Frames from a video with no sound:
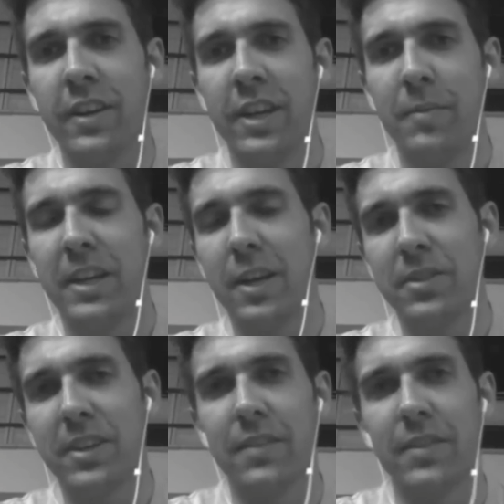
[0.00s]
It
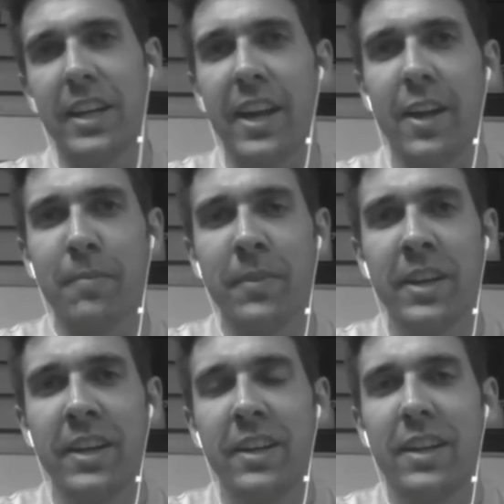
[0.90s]
becomes kind of a game.
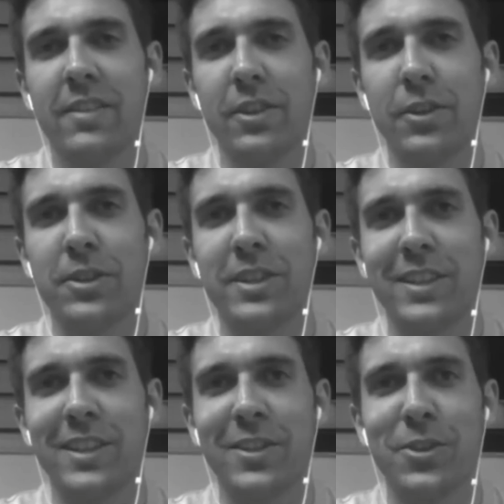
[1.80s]
It's a little
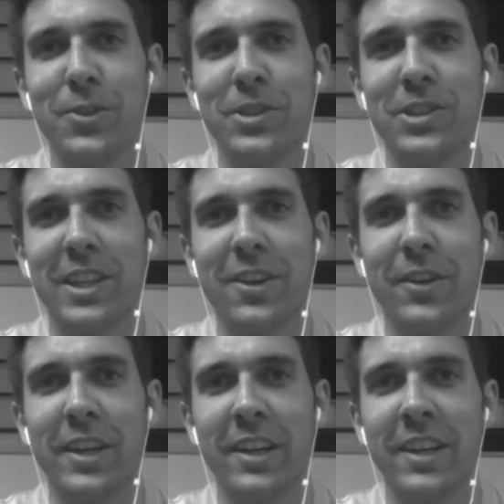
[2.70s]
addicting too once you get
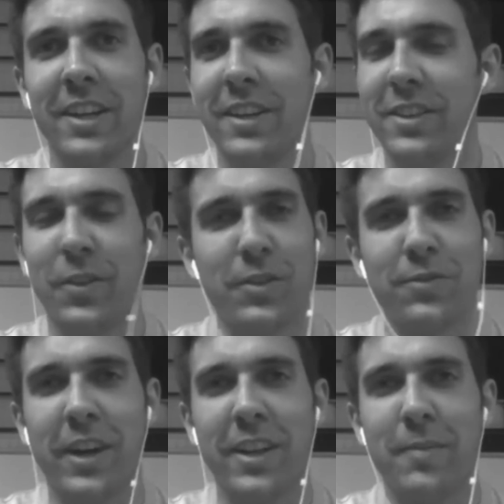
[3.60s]
going. It's always
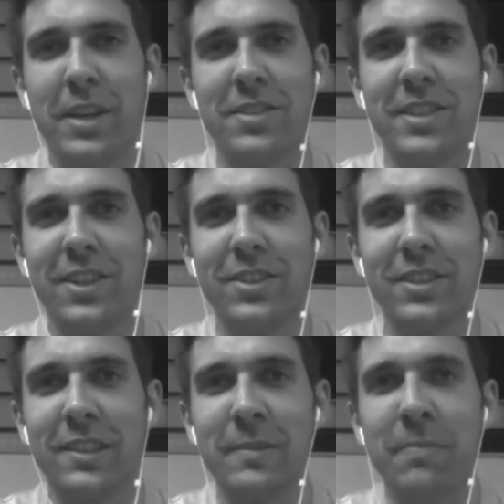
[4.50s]
finding the best
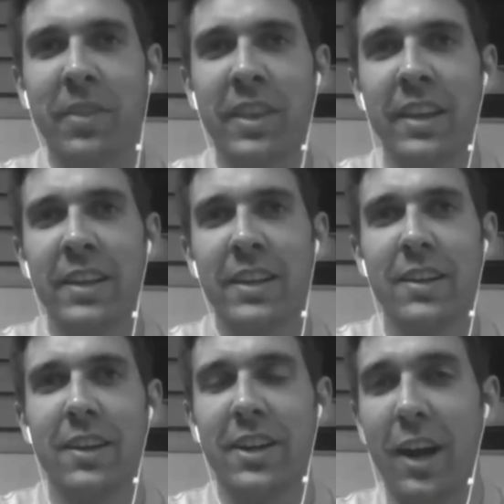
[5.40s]
deals and
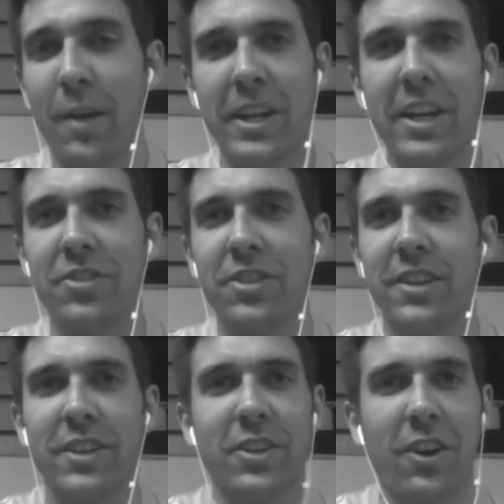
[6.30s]

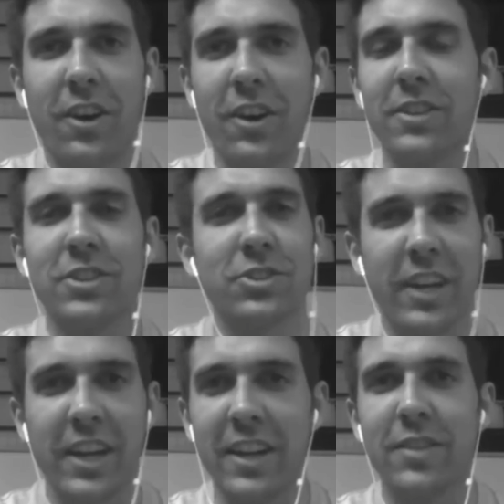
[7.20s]
accommodation, cars,
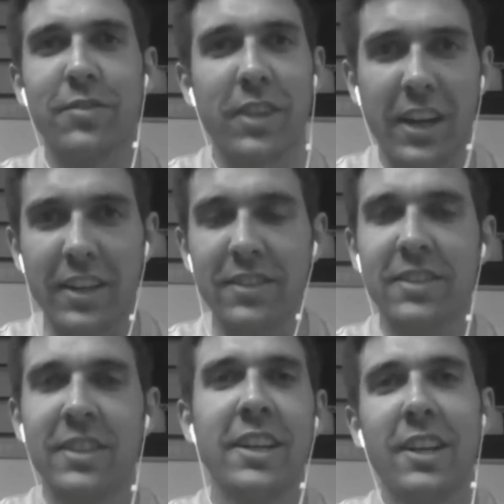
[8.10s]
trains,
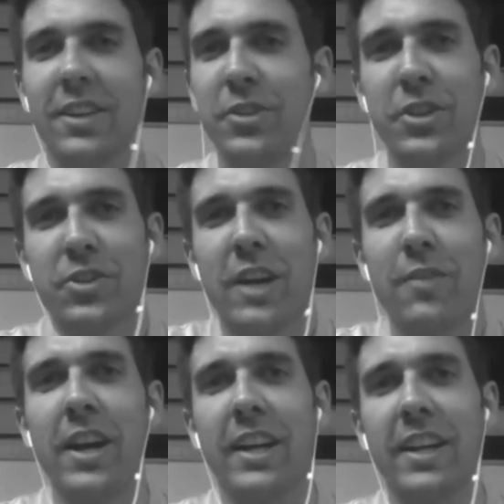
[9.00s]
flights, because you can
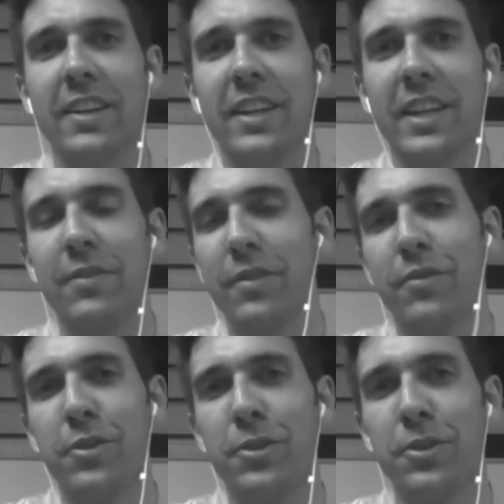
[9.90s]
travel hack anything, even
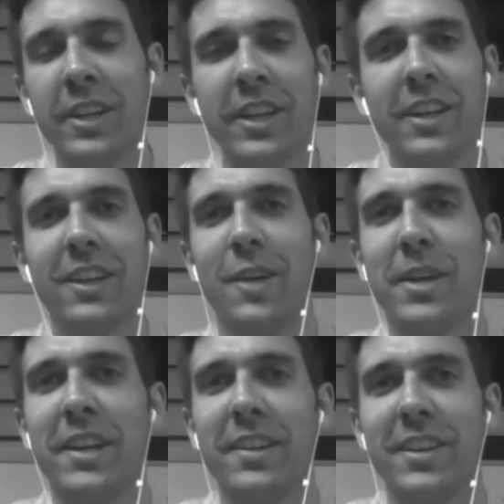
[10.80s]
food. I
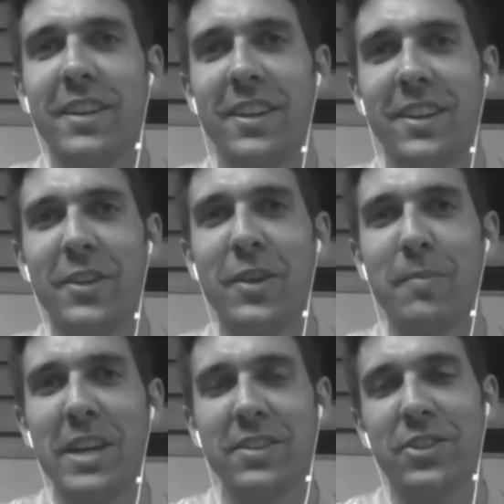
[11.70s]
mean, you could
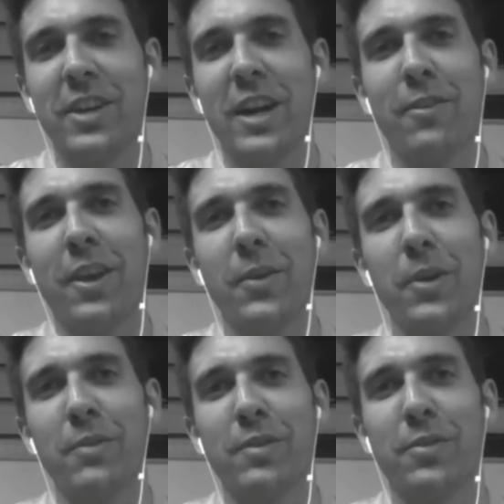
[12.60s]
basically travel around the
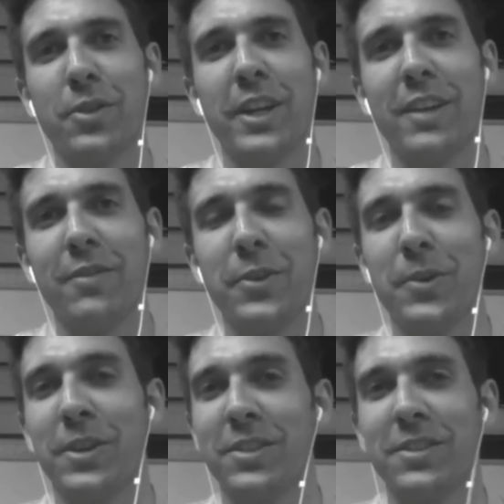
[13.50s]
world for free if you
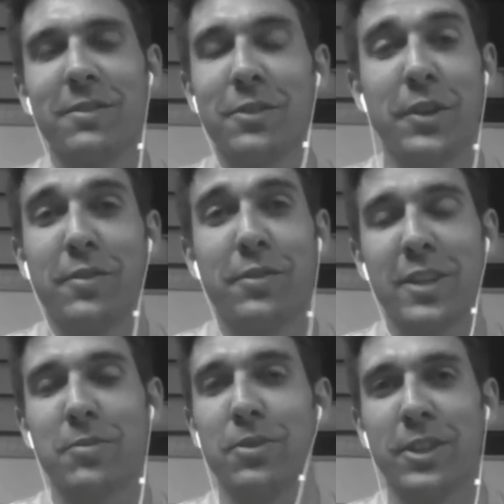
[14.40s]
were just really
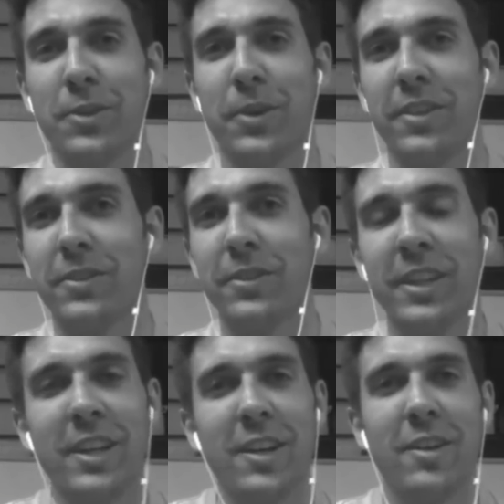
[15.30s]
flexible and you wanted to
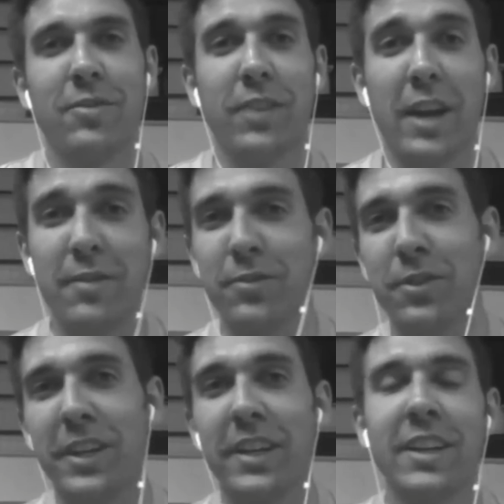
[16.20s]
fly for
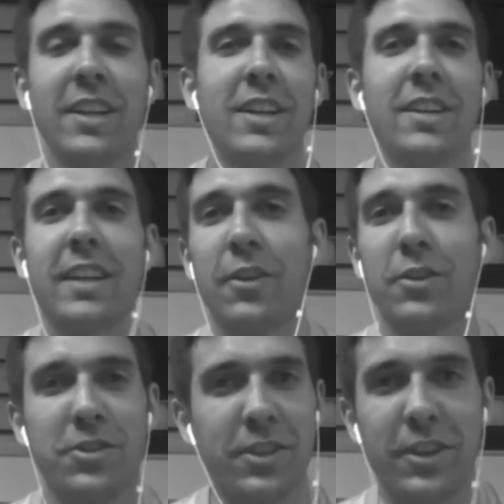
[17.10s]
free,
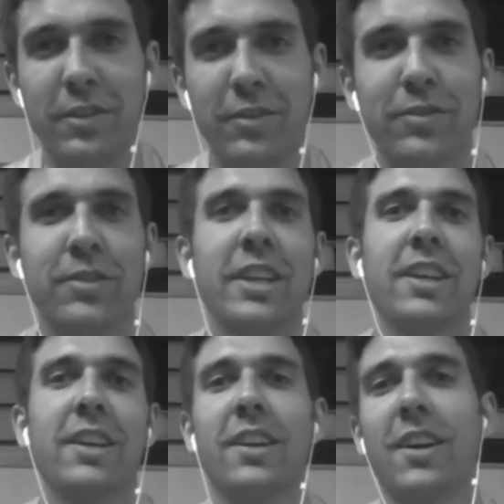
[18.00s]
couch surf,
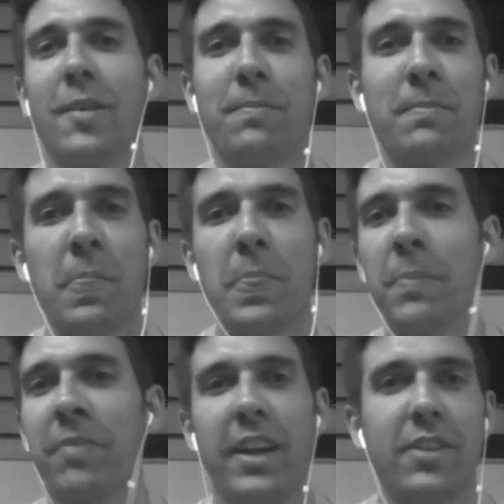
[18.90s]

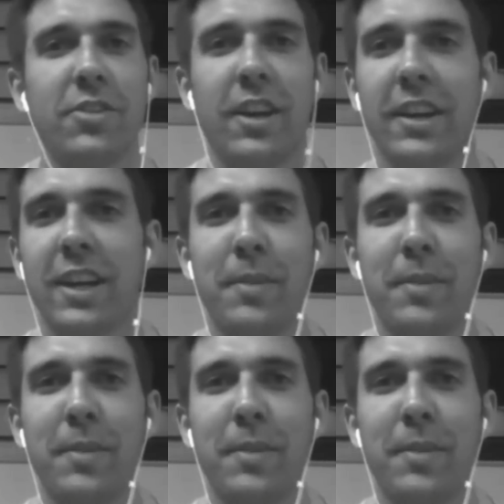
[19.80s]
hitchhike.